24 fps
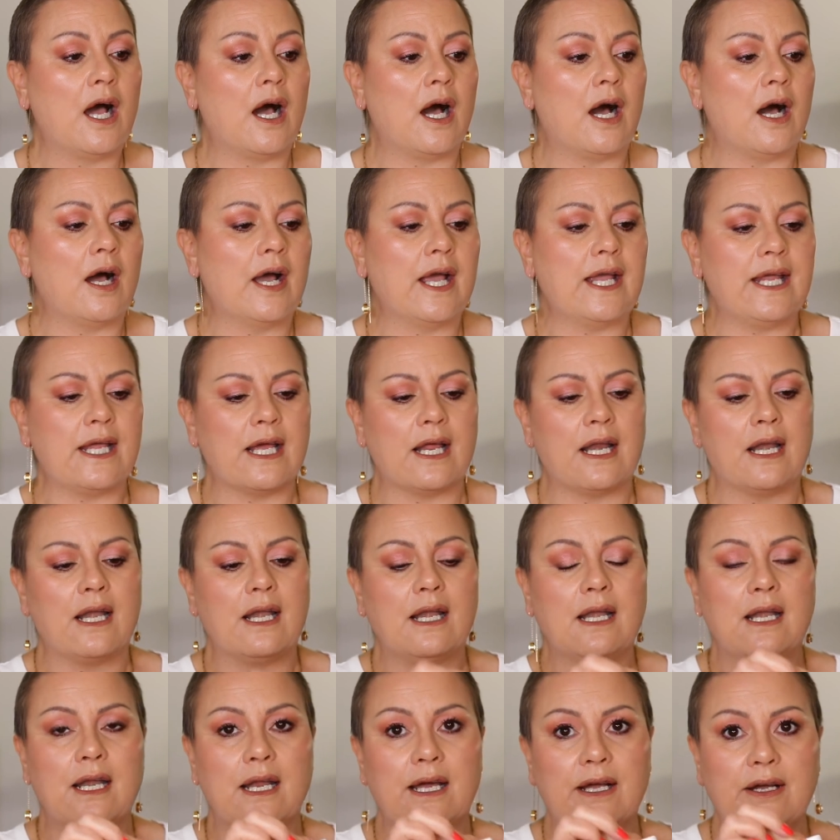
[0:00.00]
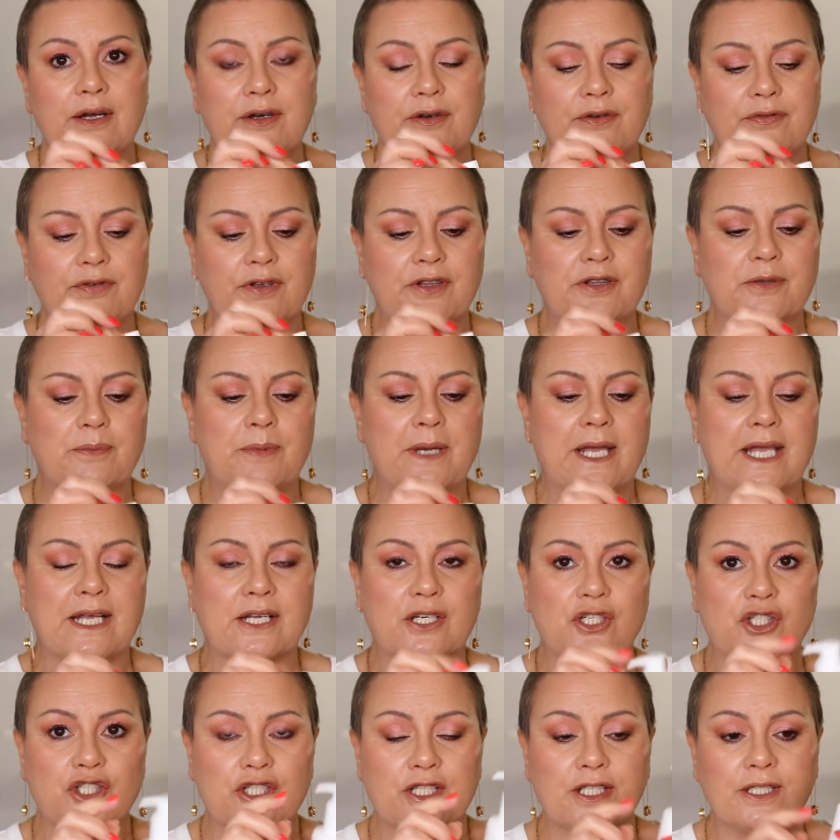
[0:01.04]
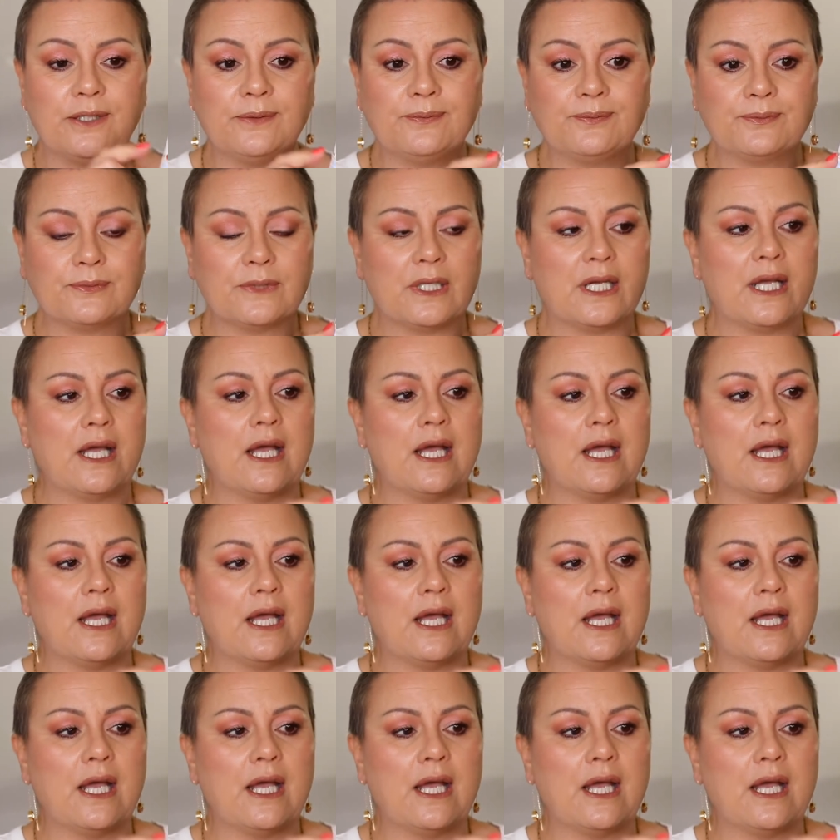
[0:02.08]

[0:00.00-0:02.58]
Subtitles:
I love the packaging.